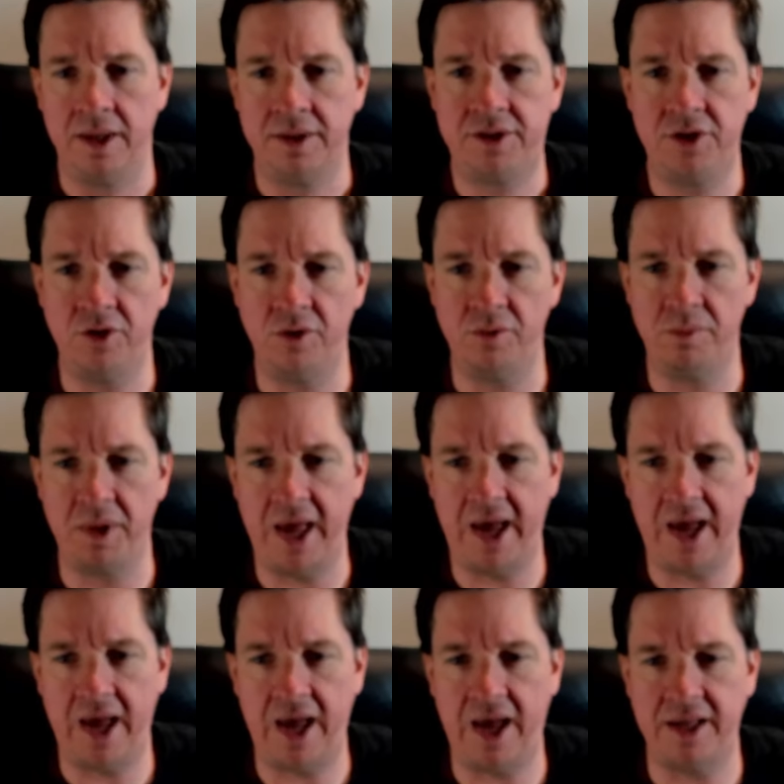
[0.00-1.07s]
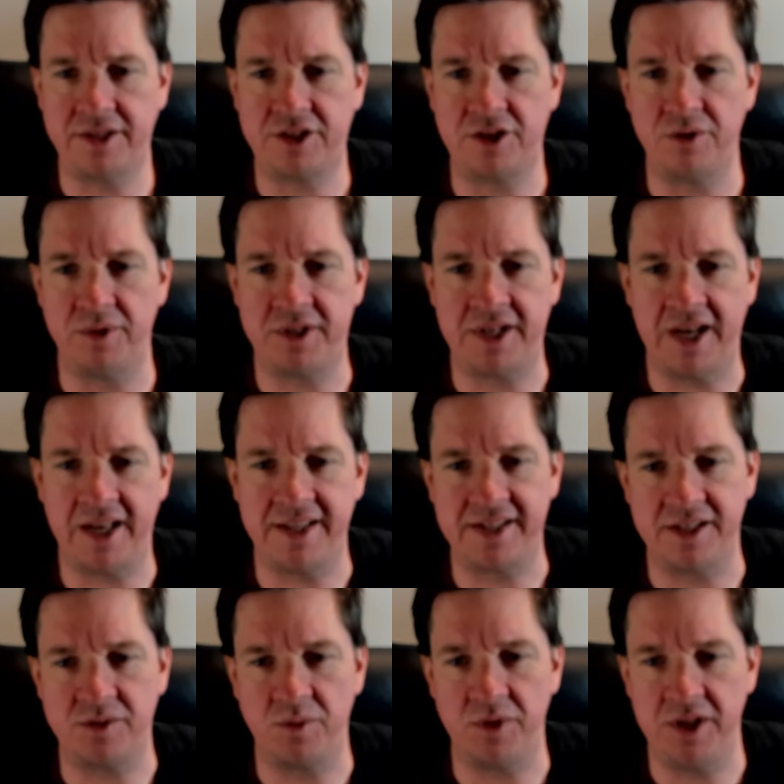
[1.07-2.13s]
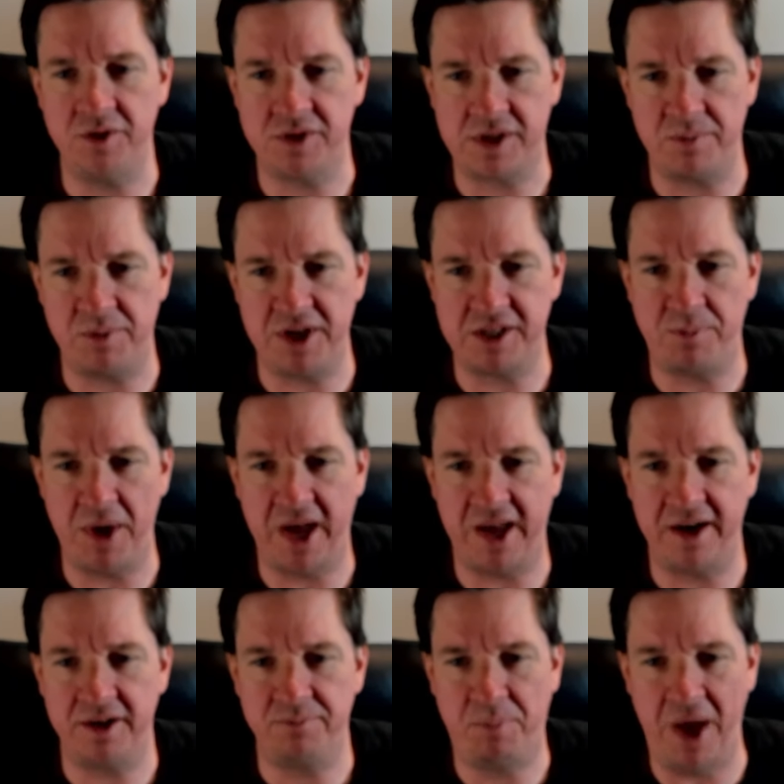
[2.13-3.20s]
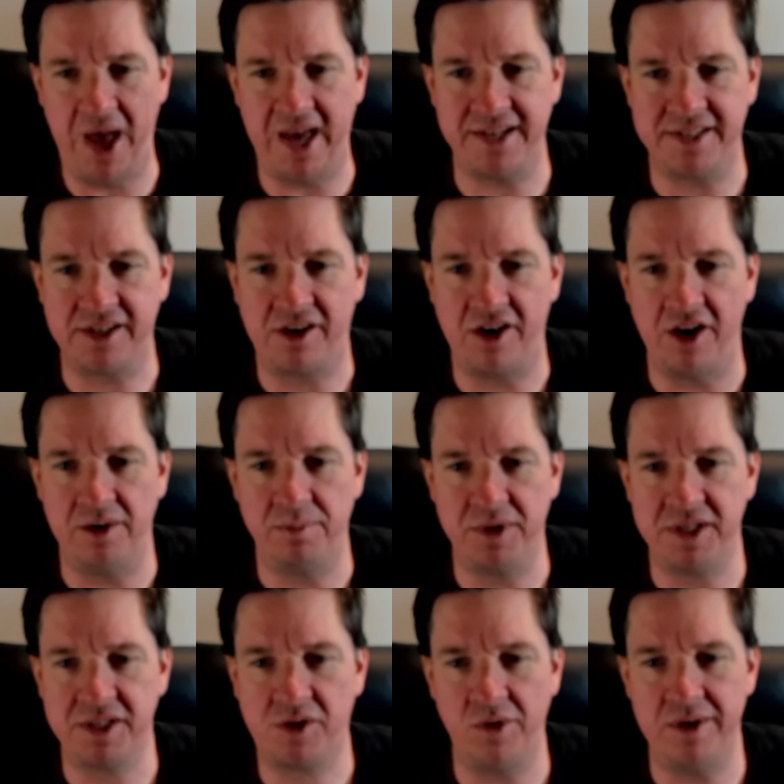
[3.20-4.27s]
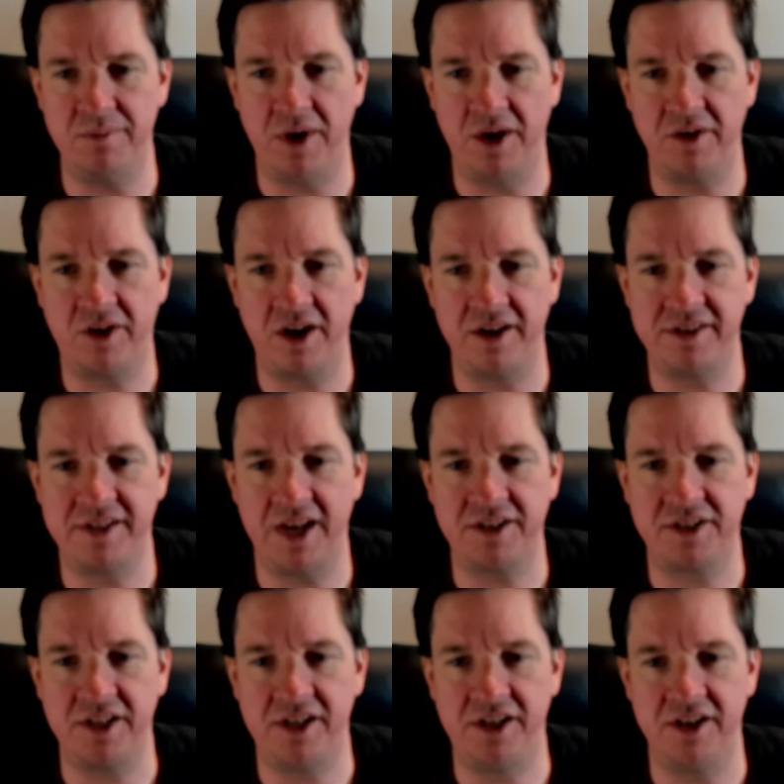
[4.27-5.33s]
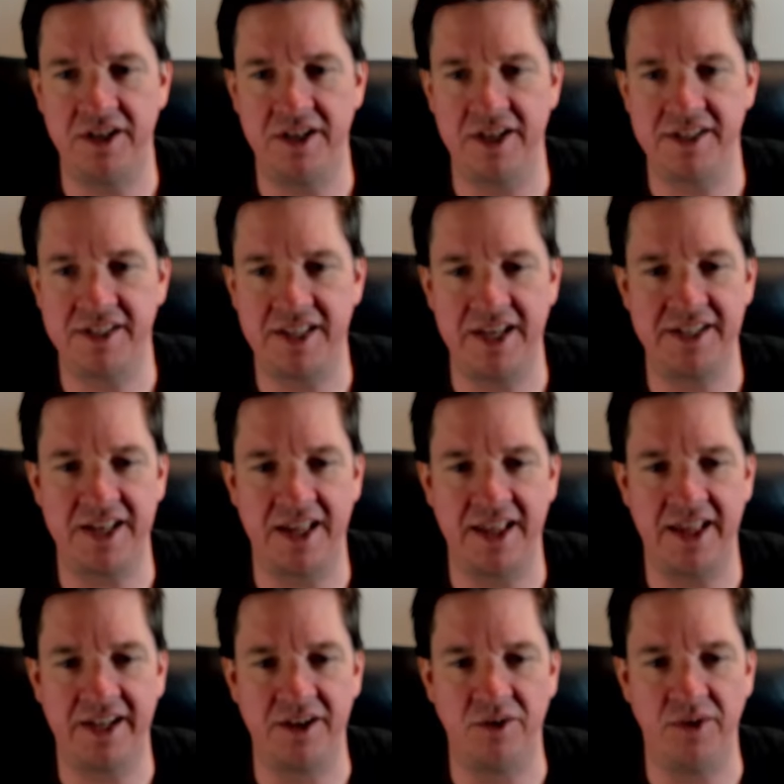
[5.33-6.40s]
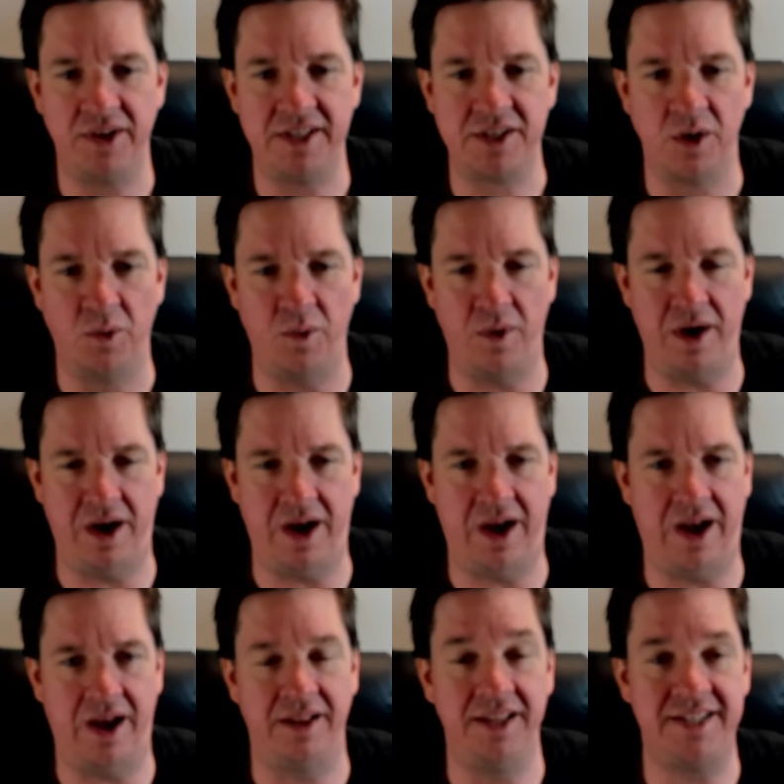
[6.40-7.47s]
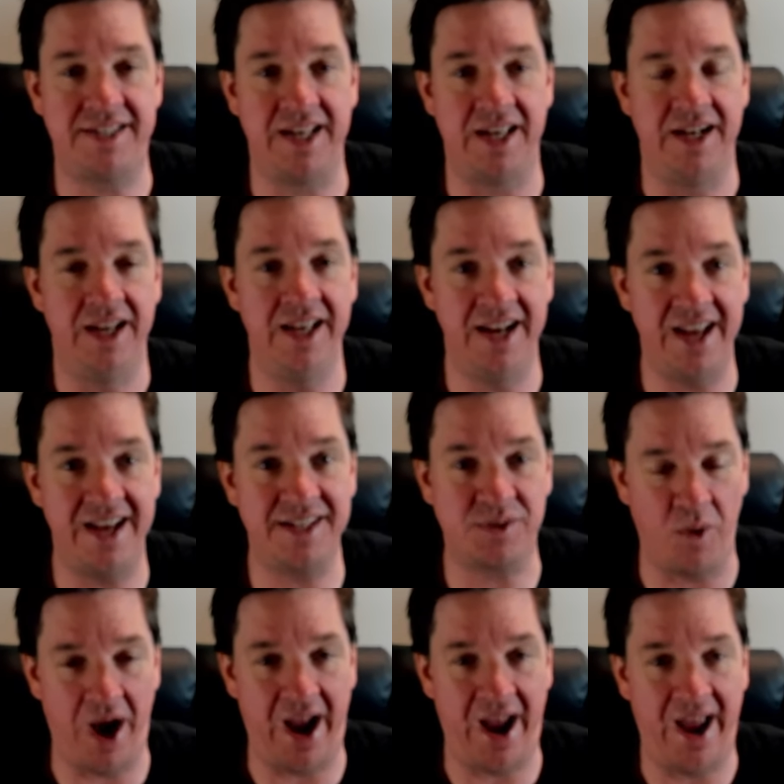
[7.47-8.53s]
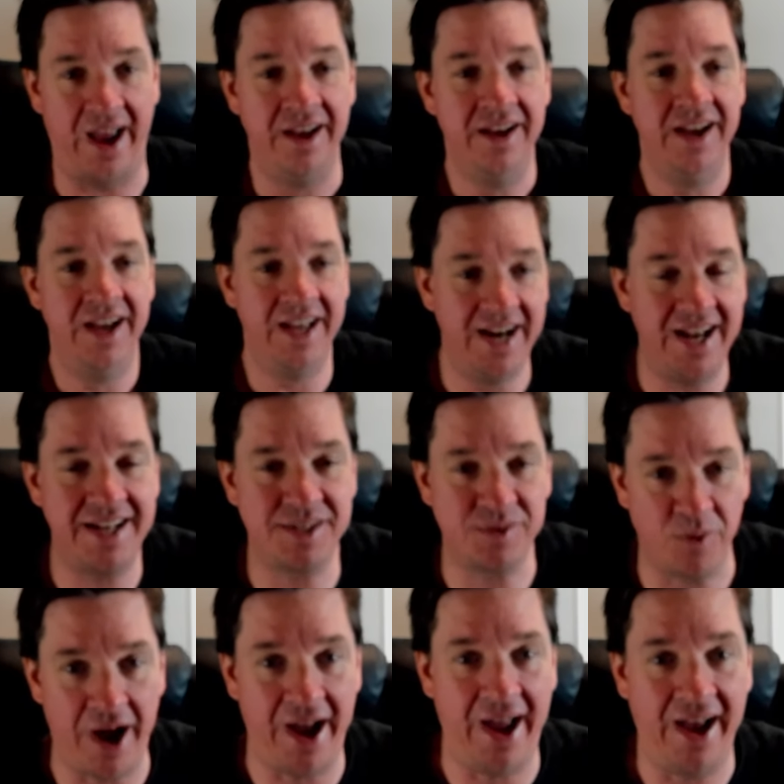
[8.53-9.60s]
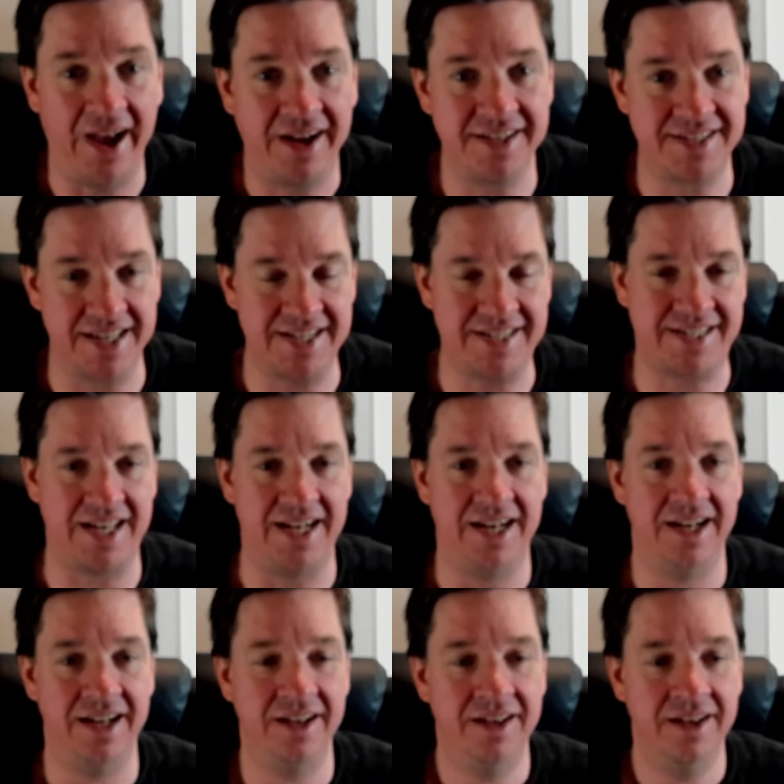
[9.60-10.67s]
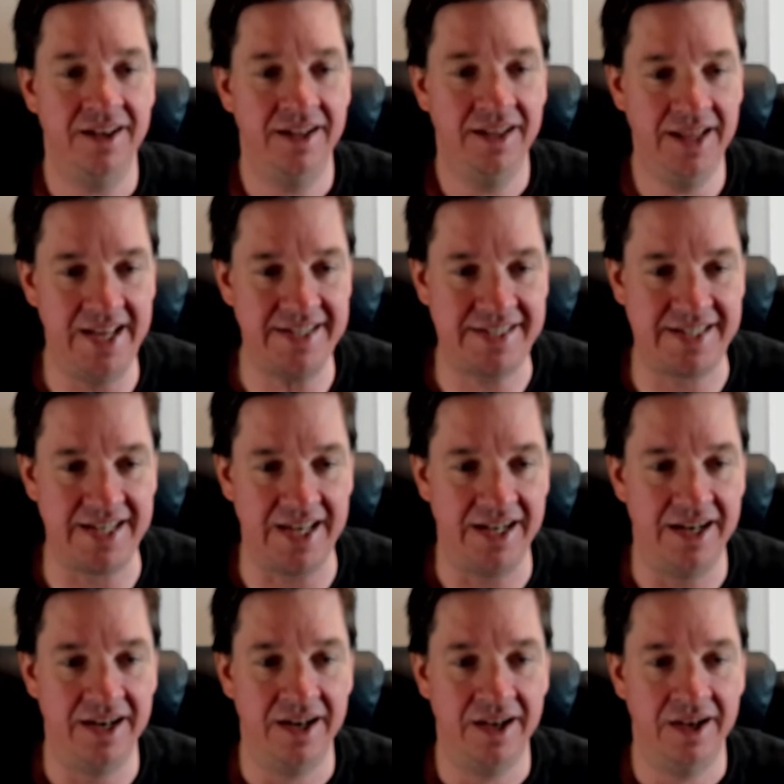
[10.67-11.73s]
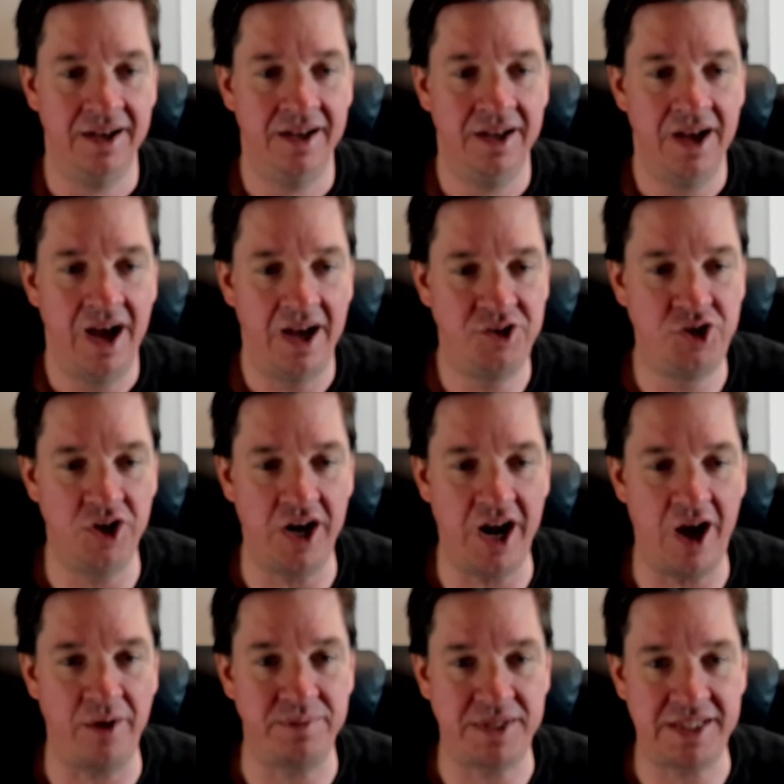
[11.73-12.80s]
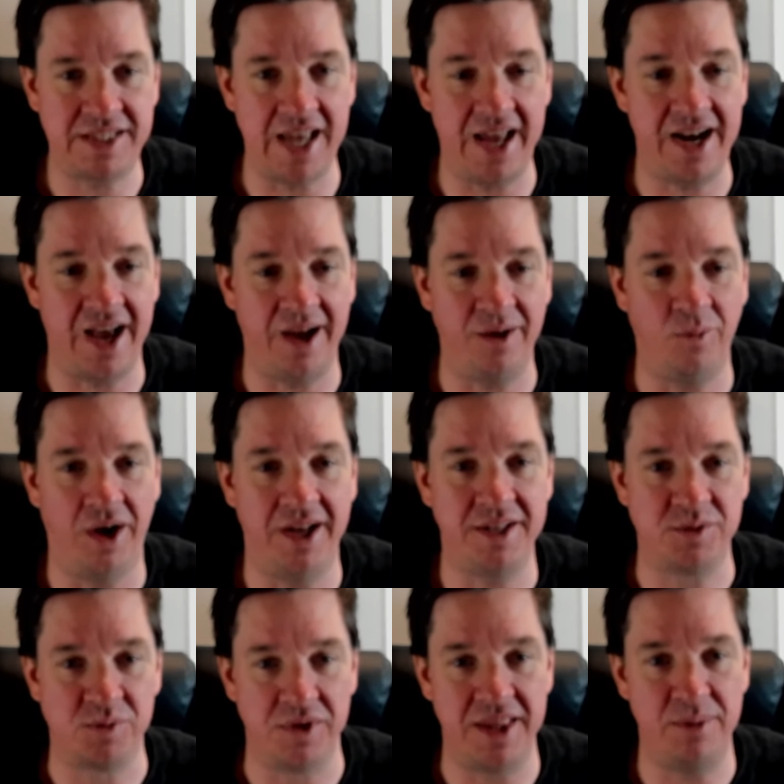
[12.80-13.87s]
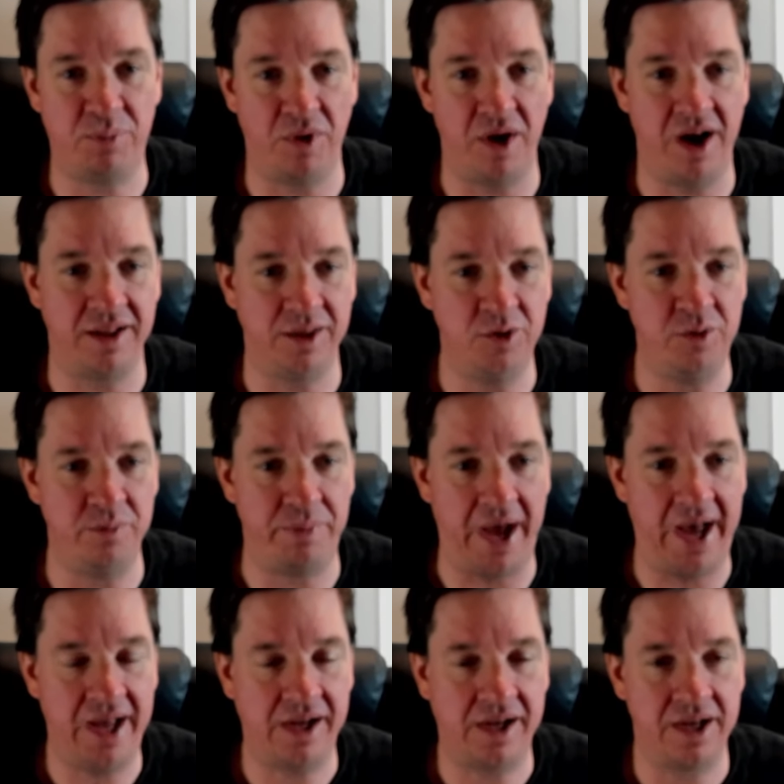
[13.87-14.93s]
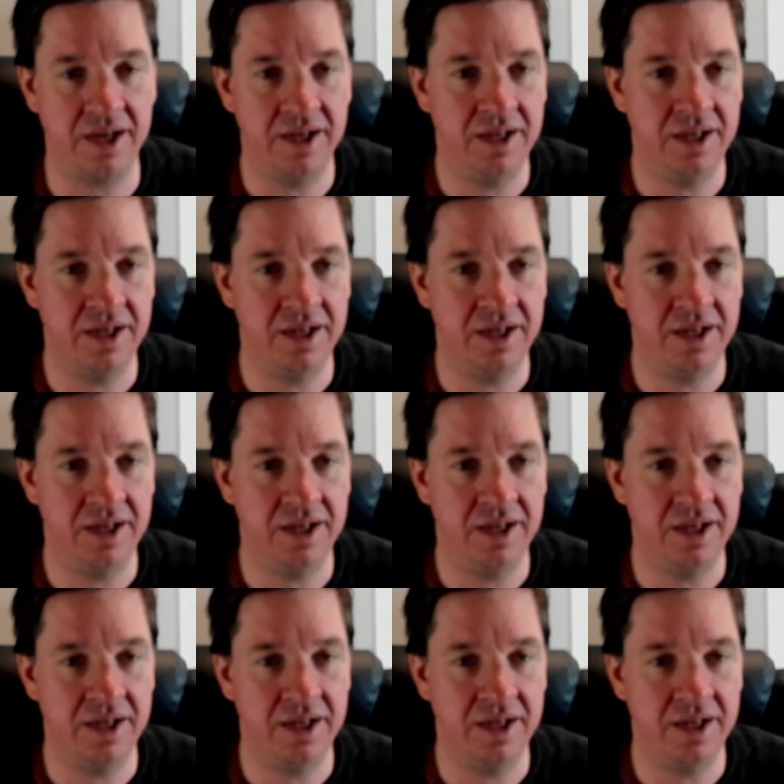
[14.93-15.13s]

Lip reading: Doomblade Super Chat says, well, he used to be as bad as a card, but his green mono card's actually good and does things I like in green. So, wah! Listen, it is where. It is where. Because listen. Do you know how upset I was when they brought Loot back?